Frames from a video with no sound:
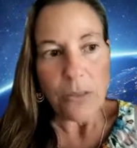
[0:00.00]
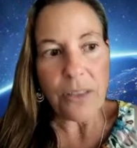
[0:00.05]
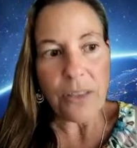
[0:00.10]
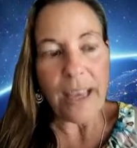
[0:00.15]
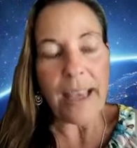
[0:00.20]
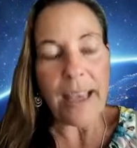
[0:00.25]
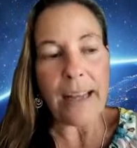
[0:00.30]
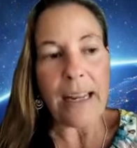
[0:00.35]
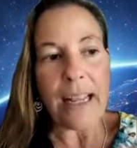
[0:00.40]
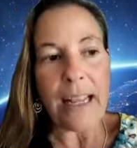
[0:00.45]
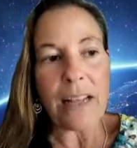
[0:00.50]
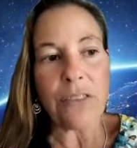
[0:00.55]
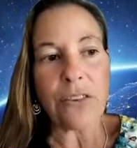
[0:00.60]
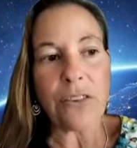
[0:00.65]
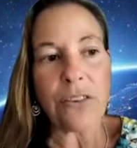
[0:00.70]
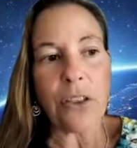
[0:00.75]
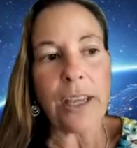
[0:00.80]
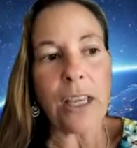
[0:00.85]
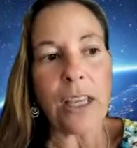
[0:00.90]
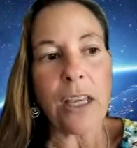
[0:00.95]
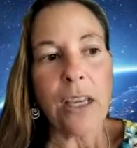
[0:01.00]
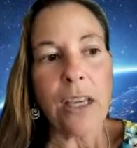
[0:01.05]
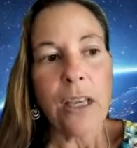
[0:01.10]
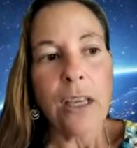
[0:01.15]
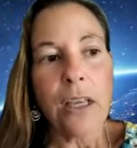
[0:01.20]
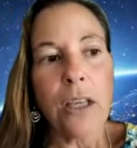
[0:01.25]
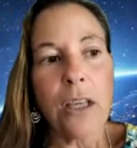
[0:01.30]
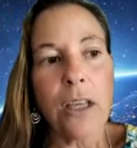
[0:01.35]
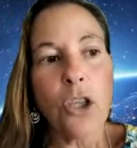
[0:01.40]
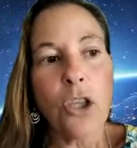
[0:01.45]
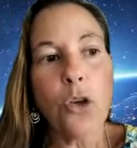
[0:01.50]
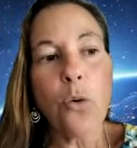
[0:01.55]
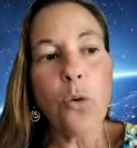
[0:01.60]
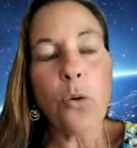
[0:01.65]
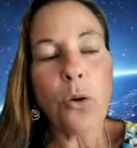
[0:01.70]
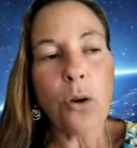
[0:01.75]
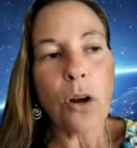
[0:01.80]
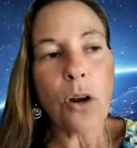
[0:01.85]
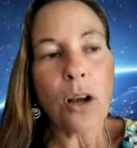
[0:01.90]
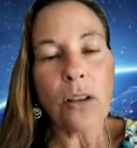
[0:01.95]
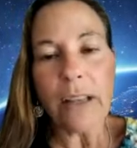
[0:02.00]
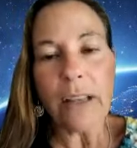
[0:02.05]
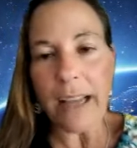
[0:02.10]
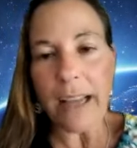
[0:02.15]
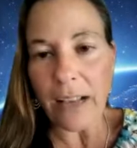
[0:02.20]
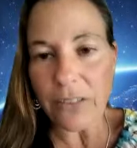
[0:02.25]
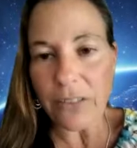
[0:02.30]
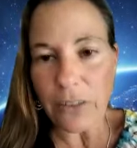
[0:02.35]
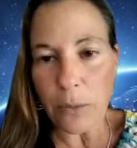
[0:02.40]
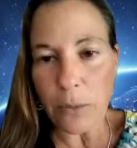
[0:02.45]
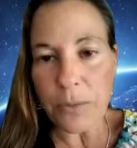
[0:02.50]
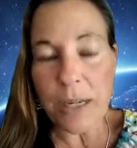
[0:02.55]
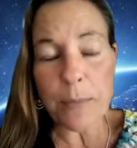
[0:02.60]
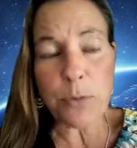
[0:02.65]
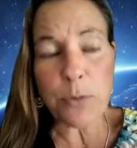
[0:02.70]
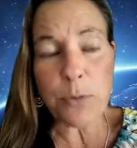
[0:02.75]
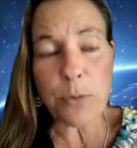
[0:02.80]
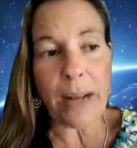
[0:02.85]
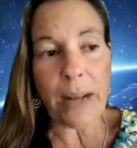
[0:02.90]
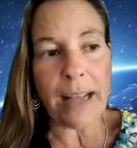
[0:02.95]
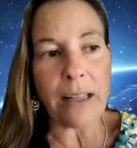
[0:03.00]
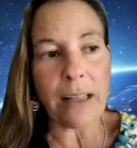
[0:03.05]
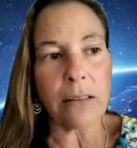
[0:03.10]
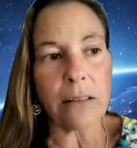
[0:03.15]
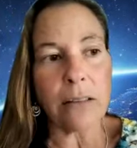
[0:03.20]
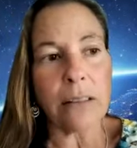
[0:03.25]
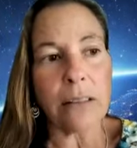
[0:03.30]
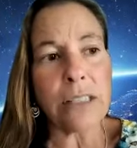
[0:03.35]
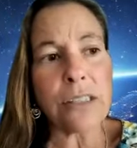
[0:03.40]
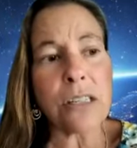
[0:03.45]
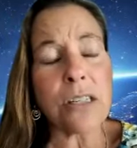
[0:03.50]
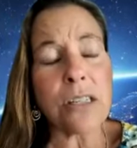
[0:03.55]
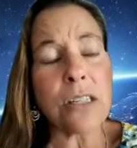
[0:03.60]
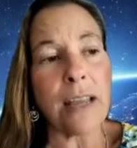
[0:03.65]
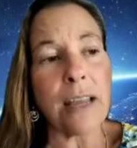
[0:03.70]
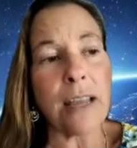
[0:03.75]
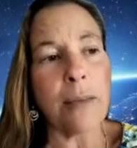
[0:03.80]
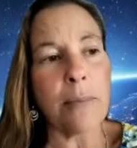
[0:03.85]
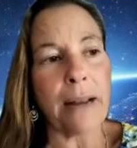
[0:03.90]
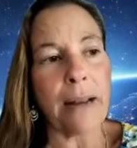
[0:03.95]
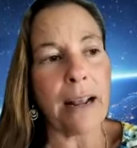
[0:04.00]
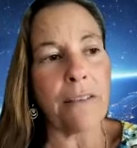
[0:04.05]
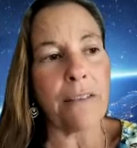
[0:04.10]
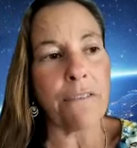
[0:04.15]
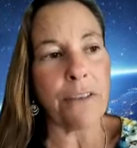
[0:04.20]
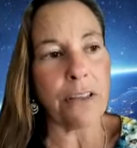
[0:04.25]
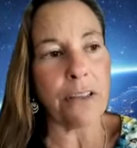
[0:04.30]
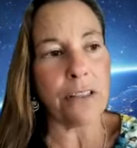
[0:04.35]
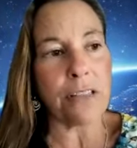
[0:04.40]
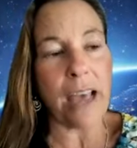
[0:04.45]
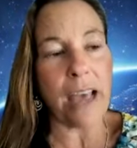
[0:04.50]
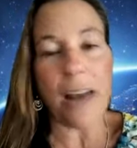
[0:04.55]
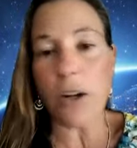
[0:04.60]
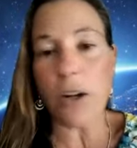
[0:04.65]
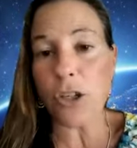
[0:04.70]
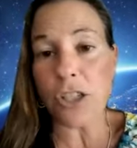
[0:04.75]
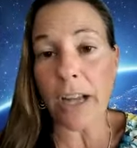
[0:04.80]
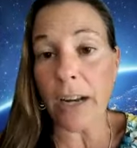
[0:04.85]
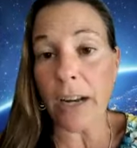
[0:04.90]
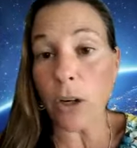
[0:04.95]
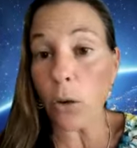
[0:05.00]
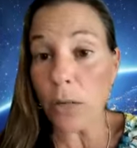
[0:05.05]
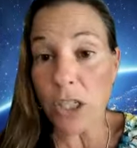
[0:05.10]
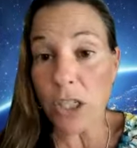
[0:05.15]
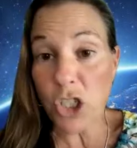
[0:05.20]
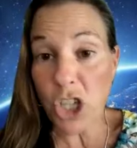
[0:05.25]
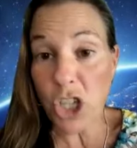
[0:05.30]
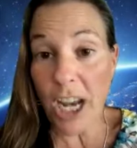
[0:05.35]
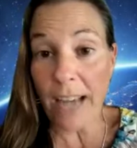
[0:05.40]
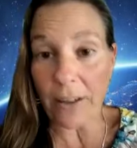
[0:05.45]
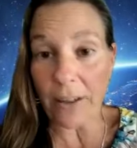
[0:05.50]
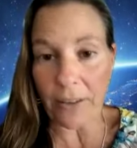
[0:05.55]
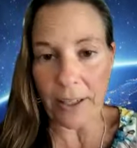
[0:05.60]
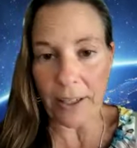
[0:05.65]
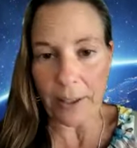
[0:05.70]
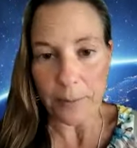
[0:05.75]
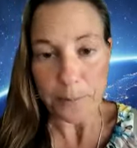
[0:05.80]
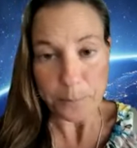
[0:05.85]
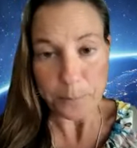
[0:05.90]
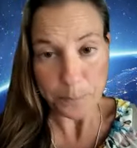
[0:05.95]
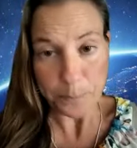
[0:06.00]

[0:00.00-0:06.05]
that it's like you like sometimes when I listen to him and I feel his energy, I know he's channeling.